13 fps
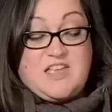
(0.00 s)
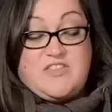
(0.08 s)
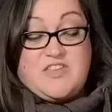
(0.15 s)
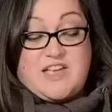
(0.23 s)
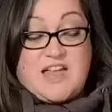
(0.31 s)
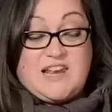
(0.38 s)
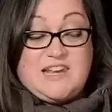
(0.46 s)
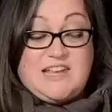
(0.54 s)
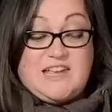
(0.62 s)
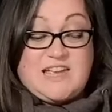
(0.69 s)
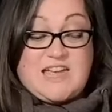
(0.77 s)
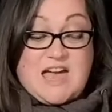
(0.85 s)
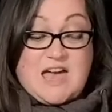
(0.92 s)
The
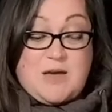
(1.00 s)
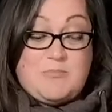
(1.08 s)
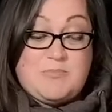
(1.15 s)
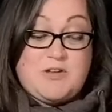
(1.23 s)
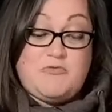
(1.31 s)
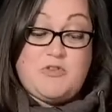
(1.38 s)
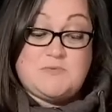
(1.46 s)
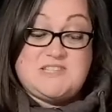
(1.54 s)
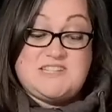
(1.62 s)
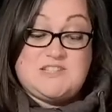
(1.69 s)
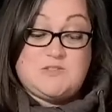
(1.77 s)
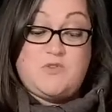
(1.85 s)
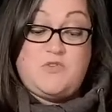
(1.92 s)
Galilean camp erupted
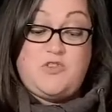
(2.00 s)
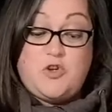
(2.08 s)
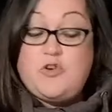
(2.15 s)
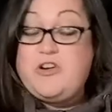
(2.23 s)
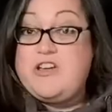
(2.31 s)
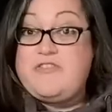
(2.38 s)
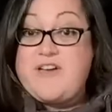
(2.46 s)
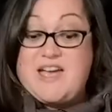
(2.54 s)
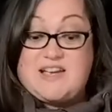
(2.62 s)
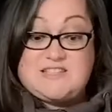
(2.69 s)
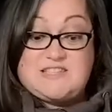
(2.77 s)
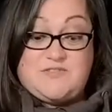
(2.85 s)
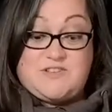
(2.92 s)
into a fury of
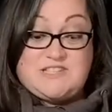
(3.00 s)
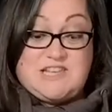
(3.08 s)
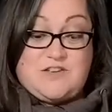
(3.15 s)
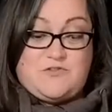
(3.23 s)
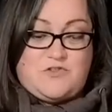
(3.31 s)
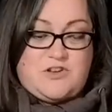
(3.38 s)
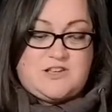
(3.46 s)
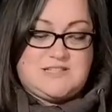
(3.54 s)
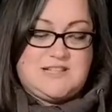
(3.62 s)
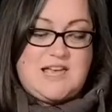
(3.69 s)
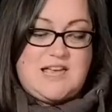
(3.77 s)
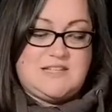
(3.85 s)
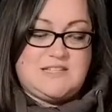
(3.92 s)
activity at first
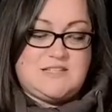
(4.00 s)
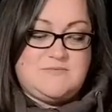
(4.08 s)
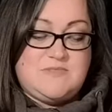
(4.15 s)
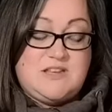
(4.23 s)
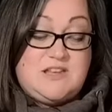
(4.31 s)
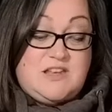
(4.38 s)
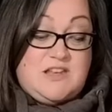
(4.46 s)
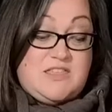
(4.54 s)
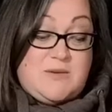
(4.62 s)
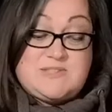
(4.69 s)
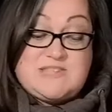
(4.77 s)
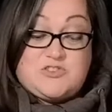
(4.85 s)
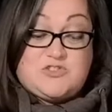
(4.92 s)
light.
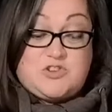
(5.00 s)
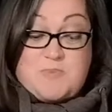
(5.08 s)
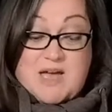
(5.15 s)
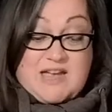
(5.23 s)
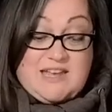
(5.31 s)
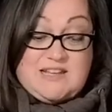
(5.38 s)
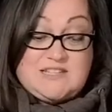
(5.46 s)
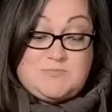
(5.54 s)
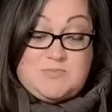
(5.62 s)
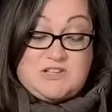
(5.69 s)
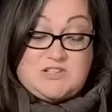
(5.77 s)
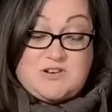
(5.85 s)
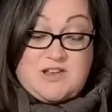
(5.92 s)
There was extra packing to
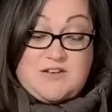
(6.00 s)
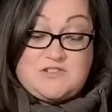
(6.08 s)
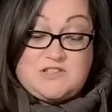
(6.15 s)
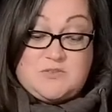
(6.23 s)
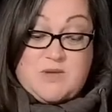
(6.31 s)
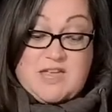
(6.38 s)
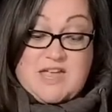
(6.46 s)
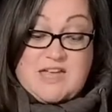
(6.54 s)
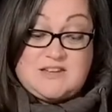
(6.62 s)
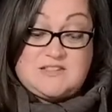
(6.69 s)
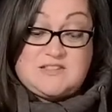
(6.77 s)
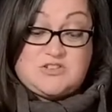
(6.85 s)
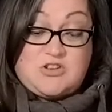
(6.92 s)
be done after the
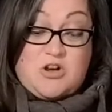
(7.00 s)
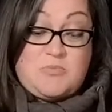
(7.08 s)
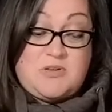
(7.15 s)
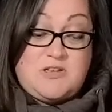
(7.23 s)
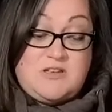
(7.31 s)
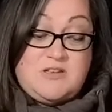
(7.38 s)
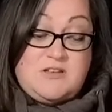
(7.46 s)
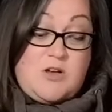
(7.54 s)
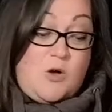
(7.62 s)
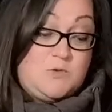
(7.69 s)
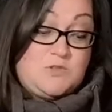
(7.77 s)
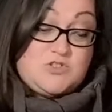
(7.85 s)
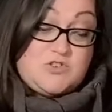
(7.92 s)
weekend stop.
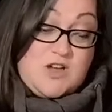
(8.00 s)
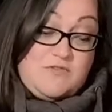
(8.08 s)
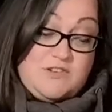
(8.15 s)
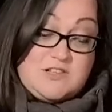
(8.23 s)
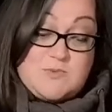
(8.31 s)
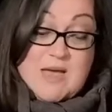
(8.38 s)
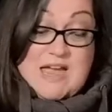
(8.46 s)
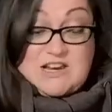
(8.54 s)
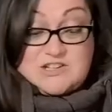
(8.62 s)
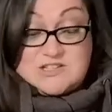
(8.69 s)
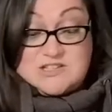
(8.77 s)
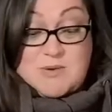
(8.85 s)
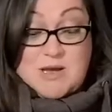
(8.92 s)
Older travellers were
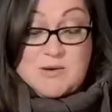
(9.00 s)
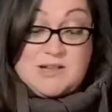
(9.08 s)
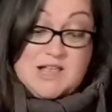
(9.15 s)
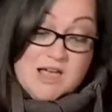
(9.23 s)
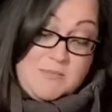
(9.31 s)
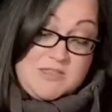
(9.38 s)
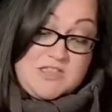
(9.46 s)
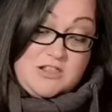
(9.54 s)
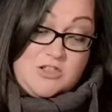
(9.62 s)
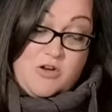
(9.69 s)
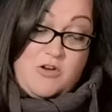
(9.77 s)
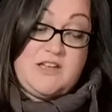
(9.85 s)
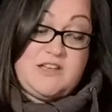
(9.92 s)
anxious about climbing the
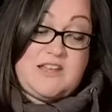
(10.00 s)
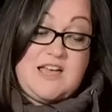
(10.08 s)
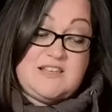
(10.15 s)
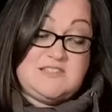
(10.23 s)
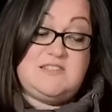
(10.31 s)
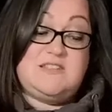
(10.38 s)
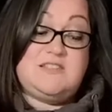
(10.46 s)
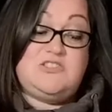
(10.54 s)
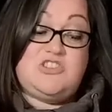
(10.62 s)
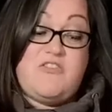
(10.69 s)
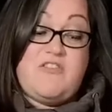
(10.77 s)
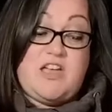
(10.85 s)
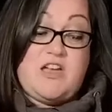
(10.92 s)
long and hazardous
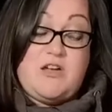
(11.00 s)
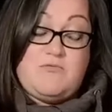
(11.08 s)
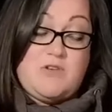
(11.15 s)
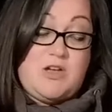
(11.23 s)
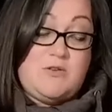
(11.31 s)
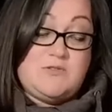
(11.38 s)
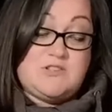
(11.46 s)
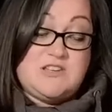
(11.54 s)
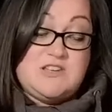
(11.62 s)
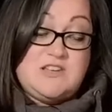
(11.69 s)
Jericho road,